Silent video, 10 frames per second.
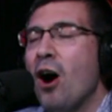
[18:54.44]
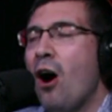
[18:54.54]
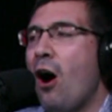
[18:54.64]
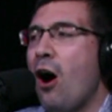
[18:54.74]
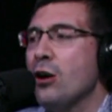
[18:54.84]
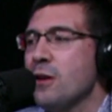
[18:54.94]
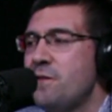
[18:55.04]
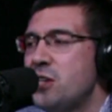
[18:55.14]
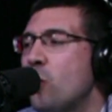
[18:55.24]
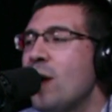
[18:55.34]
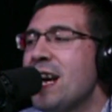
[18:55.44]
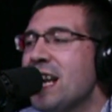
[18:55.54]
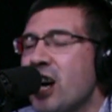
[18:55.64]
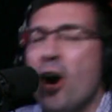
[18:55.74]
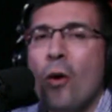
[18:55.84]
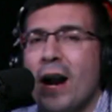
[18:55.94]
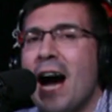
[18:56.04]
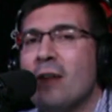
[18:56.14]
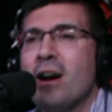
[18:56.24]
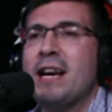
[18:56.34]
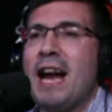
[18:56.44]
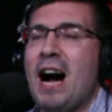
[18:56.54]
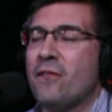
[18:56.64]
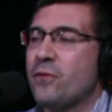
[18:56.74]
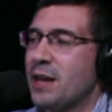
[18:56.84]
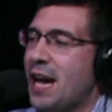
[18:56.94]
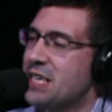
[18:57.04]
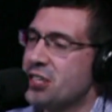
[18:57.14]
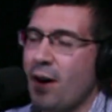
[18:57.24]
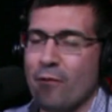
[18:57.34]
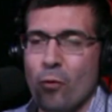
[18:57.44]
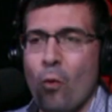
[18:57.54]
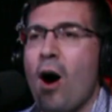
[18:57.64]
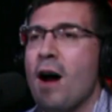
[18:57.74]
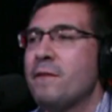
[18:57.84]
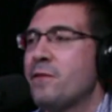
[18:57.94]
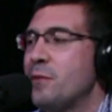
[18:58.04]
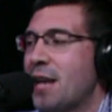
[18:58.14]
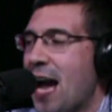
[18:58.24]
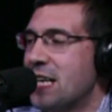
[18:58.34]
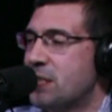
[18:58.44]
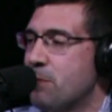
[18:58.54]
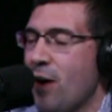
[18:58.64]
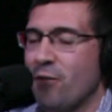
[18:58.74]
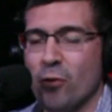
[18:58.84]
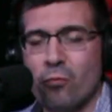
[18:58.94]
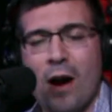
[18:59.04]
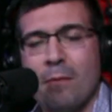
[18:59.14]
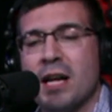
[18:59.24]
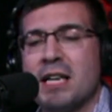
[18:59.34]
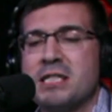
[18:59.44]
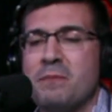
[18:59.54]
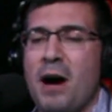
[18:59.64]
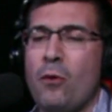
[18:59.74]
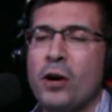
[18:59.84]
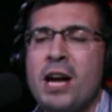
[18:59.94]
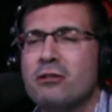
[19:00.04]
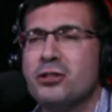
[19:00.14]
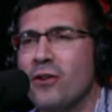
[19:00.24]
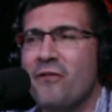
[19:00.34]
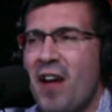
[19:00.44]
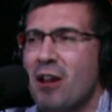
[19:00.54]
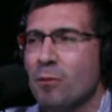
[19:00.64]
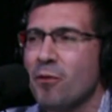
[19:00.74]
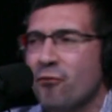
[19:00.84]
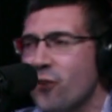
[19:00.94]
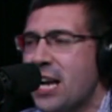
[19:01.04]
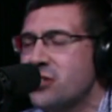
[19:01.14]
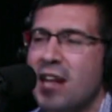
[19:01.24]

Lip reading: All of the tweeting going on right now from the guys at Cover One, from the guys at Buffalo Rumblings about, well, here's your available free agent